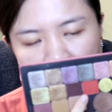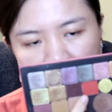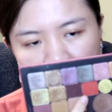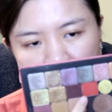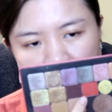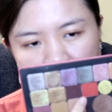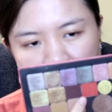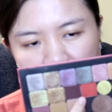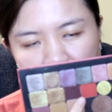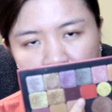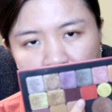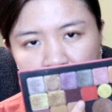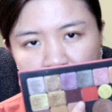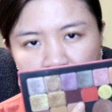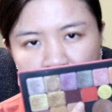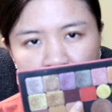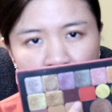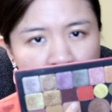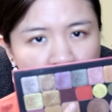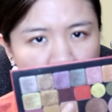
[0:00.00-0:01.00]
It's the
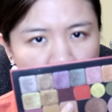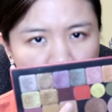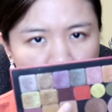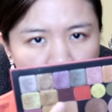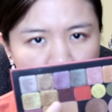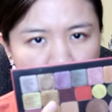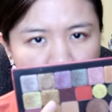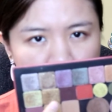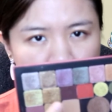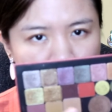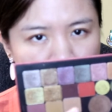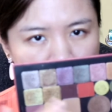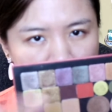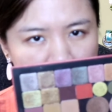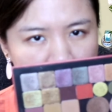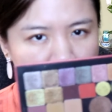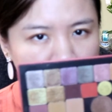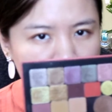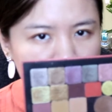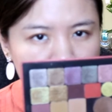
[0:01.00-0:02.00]
Pro
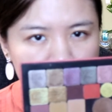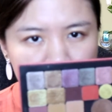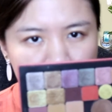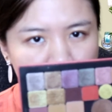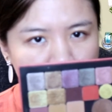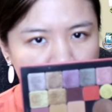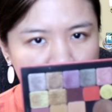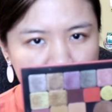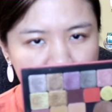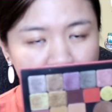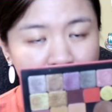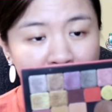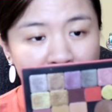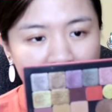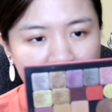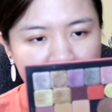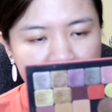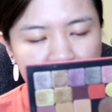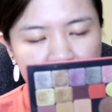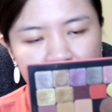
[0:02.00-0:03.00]
Big, the
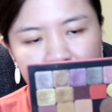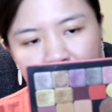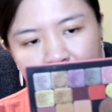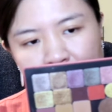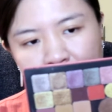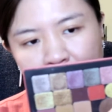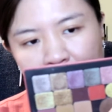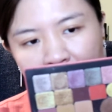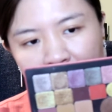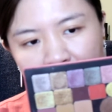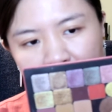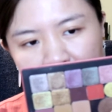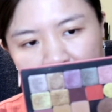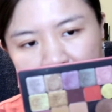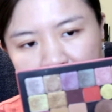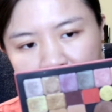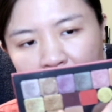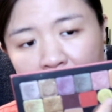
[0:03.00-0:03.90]
matte palette.